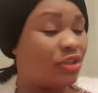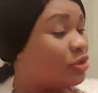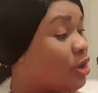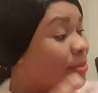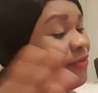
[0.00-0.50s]

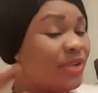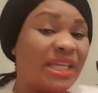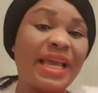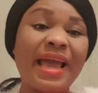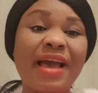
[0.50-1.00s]
So come over
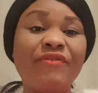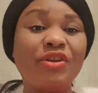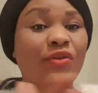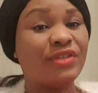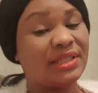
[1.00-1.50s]
here. I have
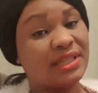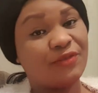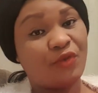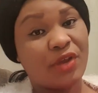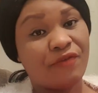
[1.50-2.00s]
enough
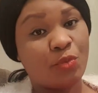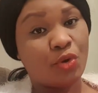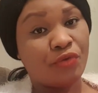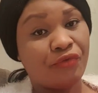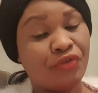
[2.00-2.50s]
seats for every
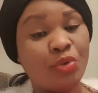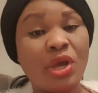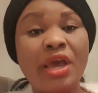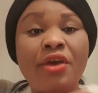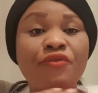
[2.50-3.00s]
one of you
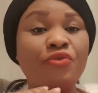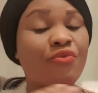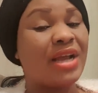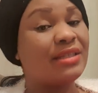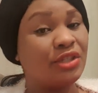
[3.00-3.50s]
if you're
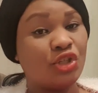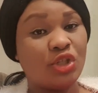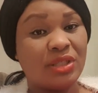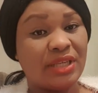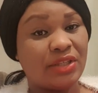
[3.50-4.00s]
writing the
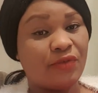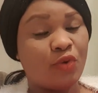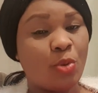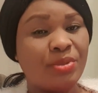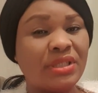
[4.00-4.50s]
new test of
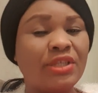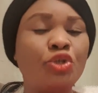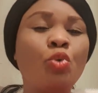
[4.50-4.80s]
competency.